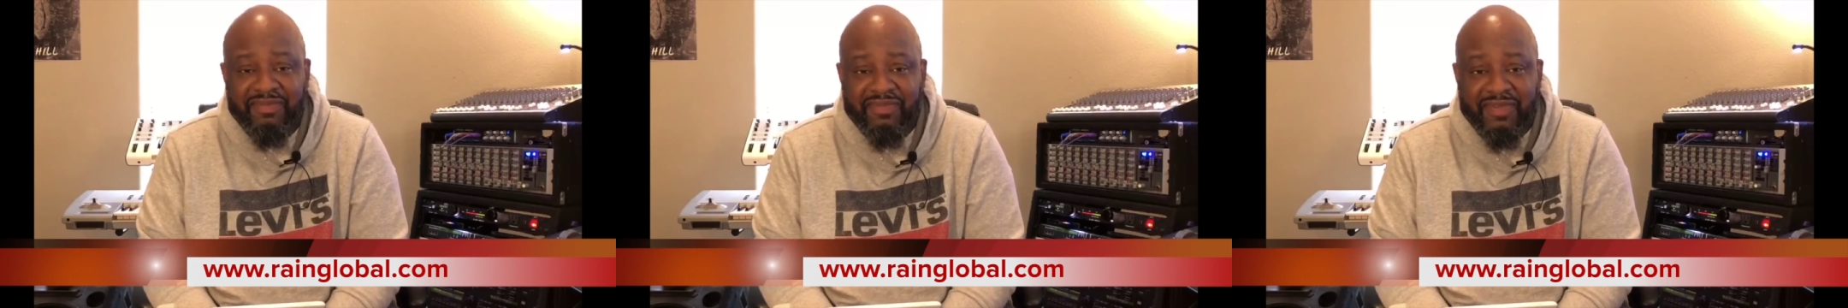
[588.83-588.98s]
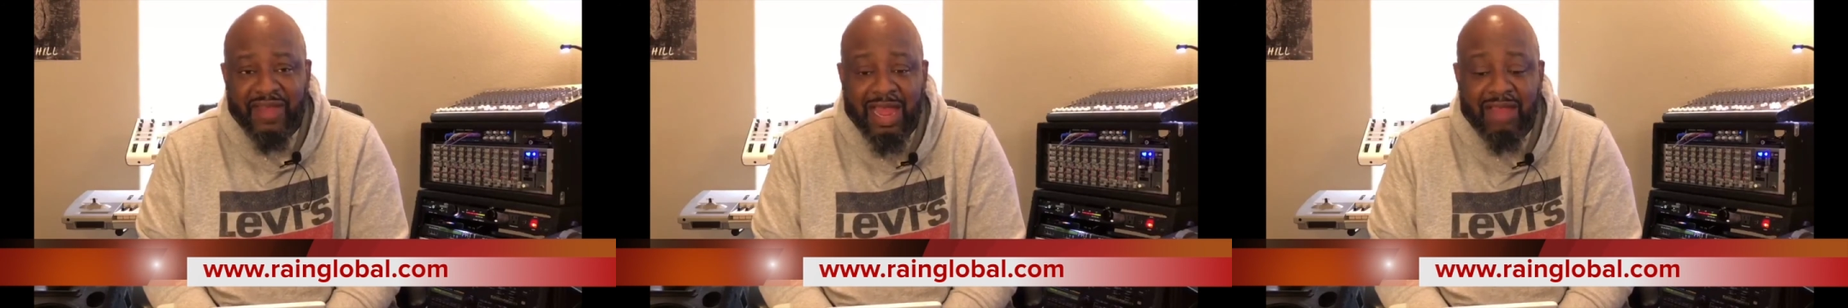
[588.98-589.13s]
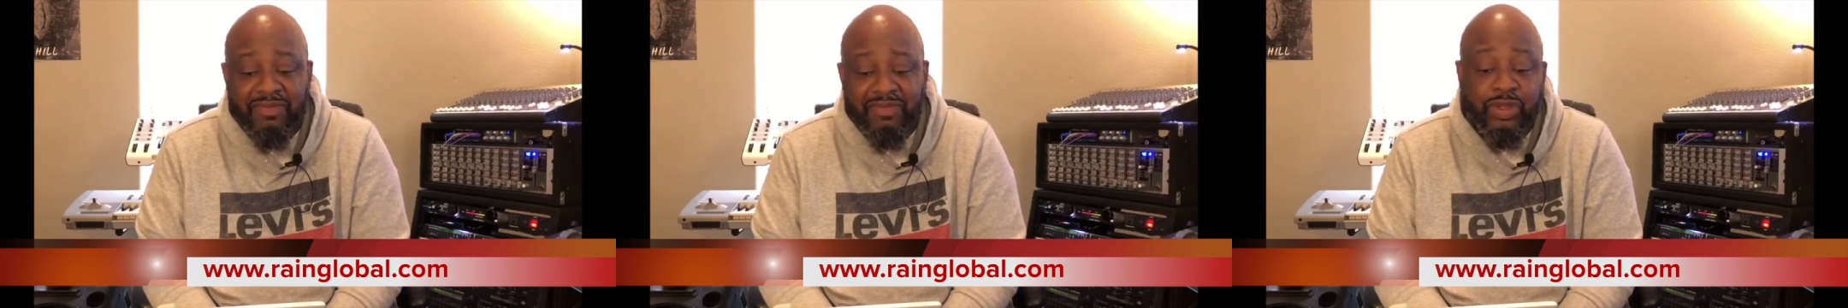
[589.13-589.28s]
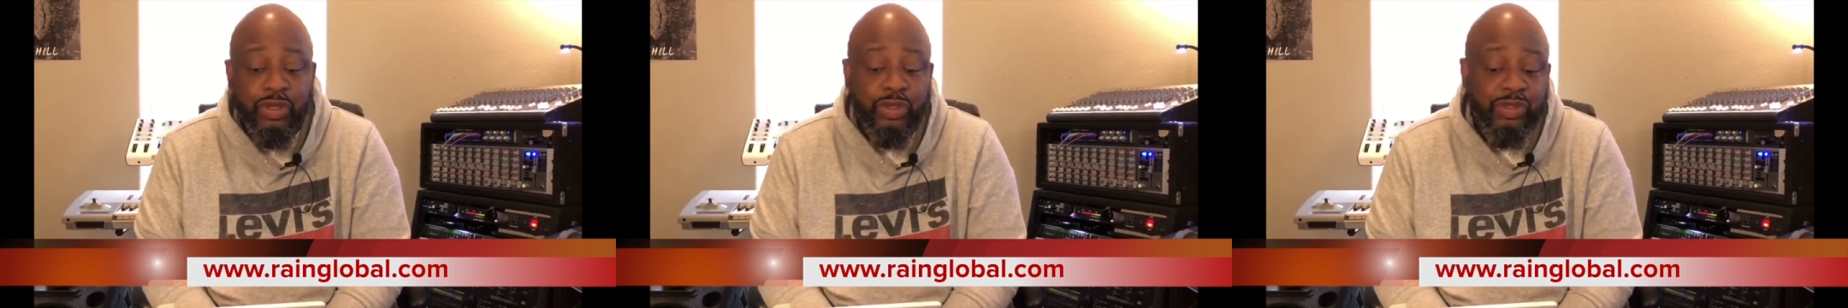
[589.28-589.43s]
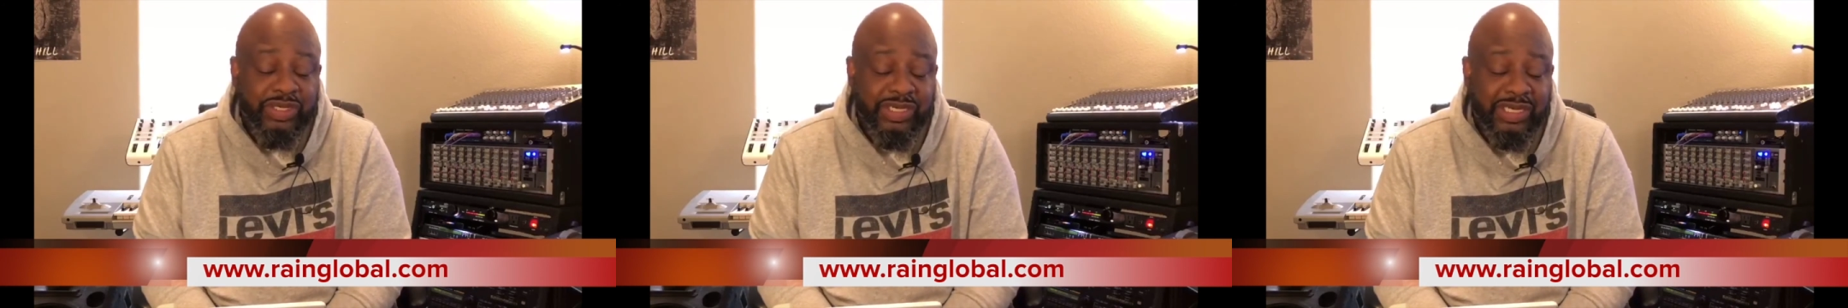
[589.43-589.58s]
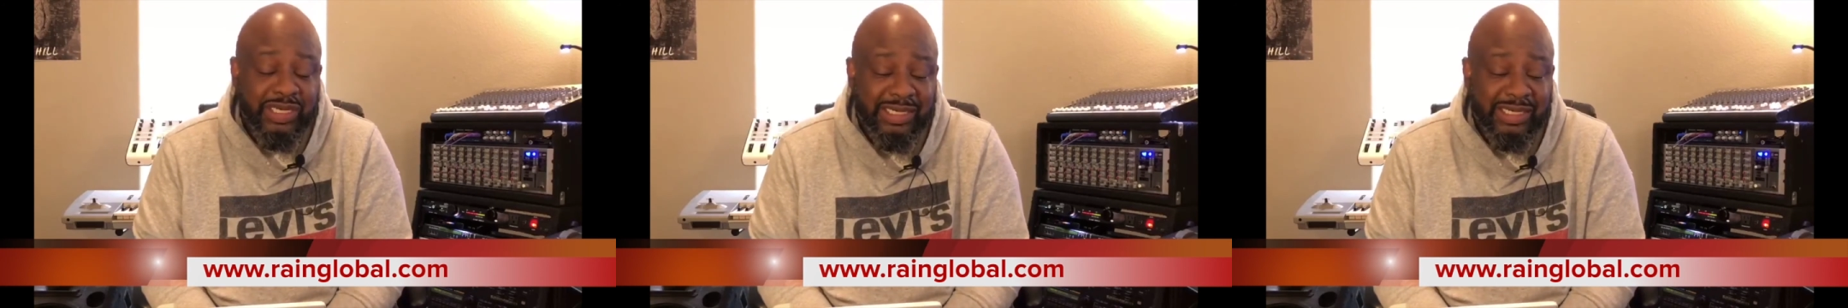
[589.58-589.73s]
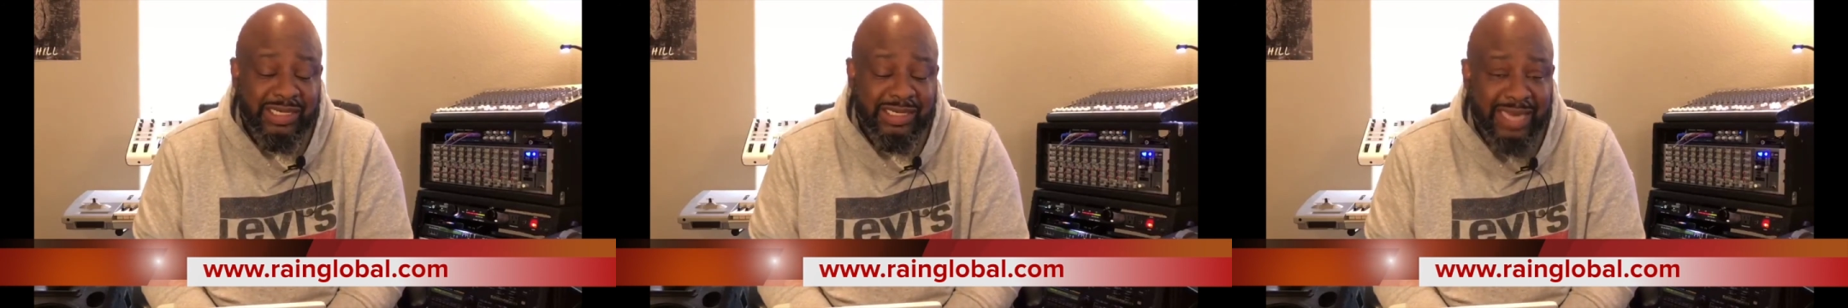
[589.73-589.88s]
5 using
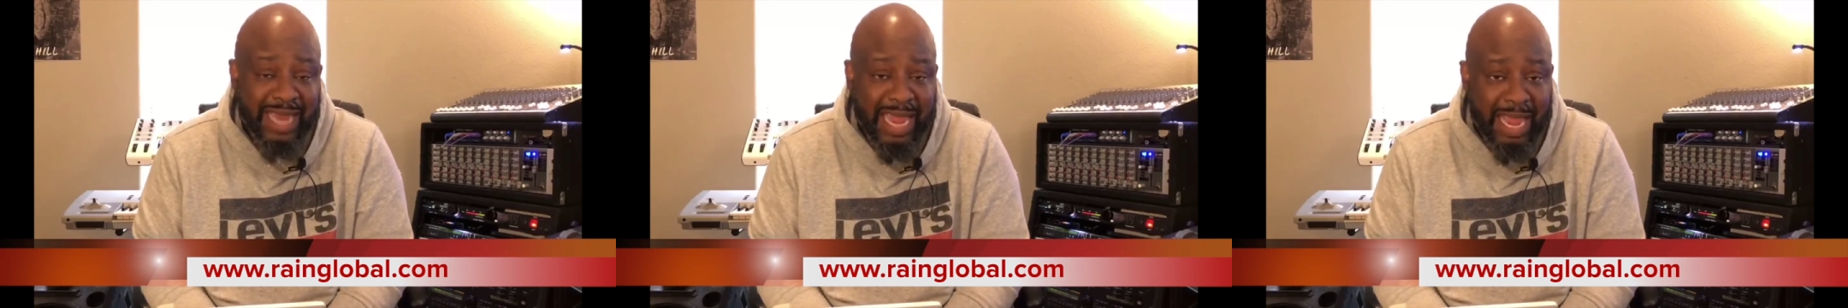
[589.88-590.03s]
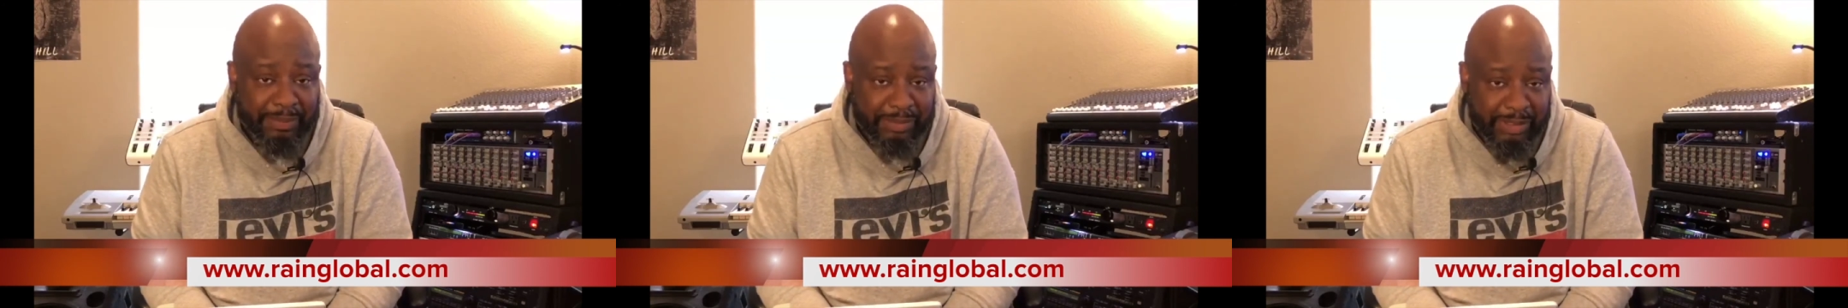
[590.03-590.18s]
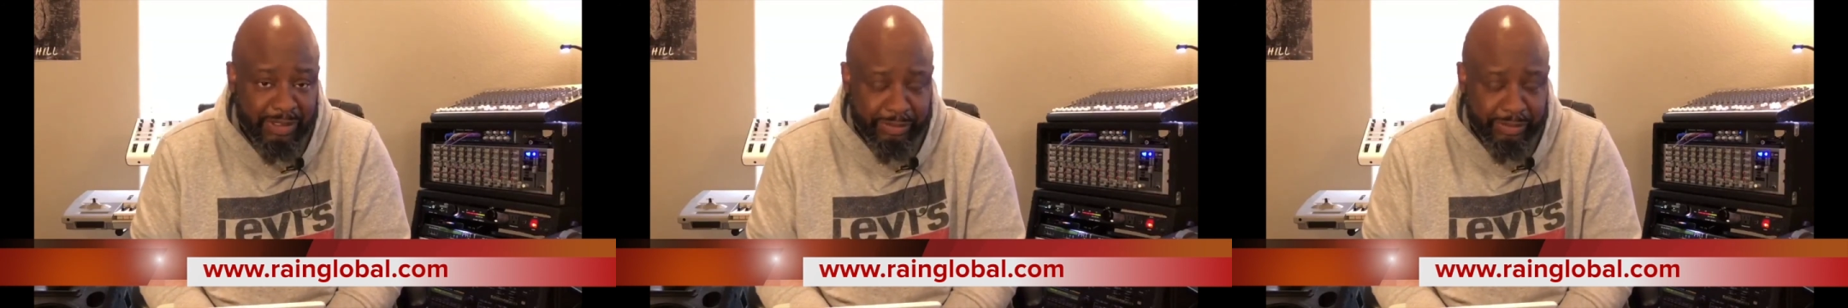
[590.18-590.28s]
an adapter